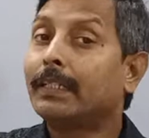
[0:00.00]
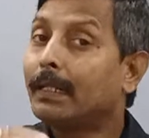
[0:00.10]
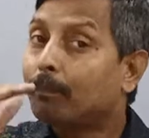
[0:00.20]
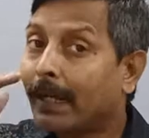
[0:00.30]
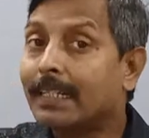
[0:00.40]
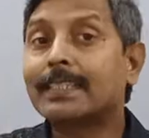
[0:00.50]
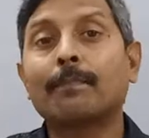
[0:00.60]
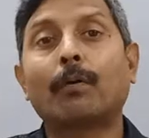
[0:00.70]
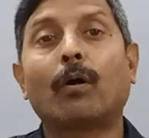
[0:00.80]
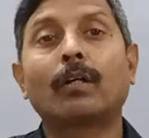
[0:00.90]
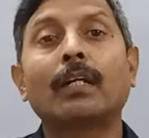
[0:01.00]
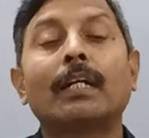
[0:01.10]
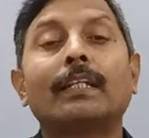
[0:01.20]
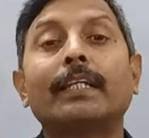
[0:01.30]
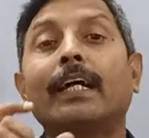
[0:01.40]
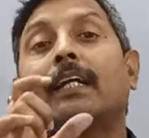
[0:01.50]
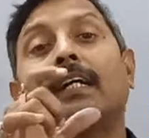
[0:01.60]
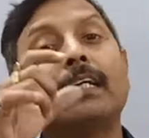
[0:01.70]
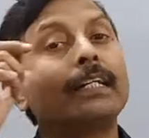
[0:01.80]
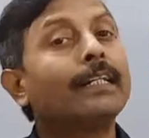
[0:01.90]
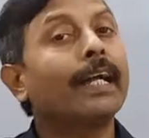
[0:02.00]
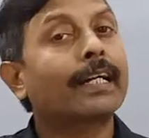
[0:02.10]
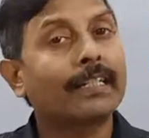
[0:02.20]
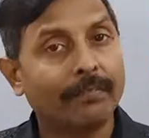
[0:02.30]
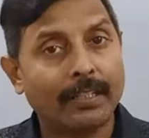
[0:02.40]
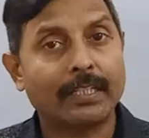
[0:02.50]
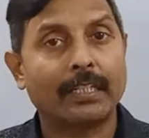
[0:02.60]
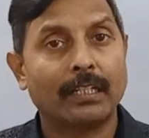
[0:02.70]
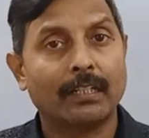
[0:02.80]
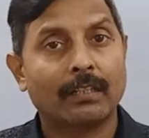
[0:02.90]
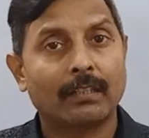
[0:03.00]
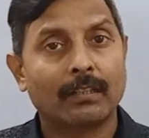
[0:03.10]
depends upon their reactivity.